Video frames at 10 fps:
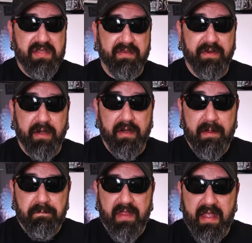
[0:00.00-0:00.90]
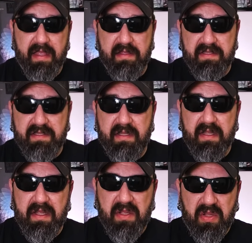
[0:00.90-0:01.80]
Blucifer, is
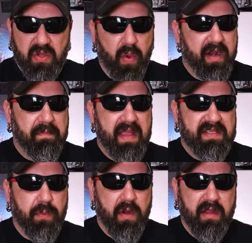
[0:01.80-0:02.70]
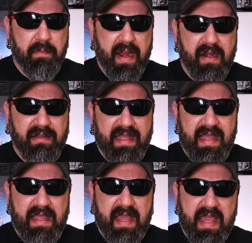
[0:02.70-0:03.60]
quite a piece of work.
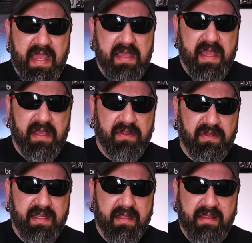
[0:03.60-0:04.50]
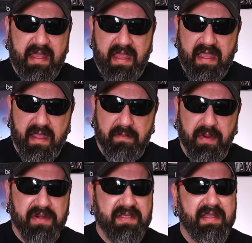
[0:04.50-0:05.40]
Apparently, he killed the uh,
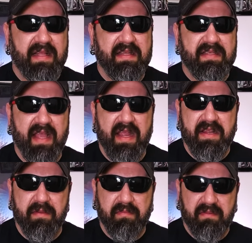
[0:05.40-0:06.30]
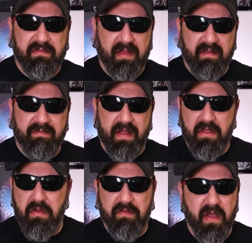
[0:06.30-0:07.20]
person that designed him, it, like
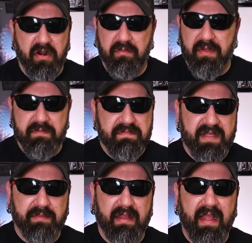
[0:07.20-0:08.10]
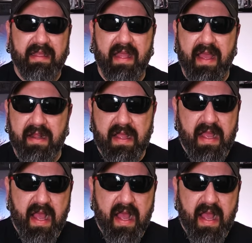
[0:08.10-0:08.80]
fell over on him or something like that.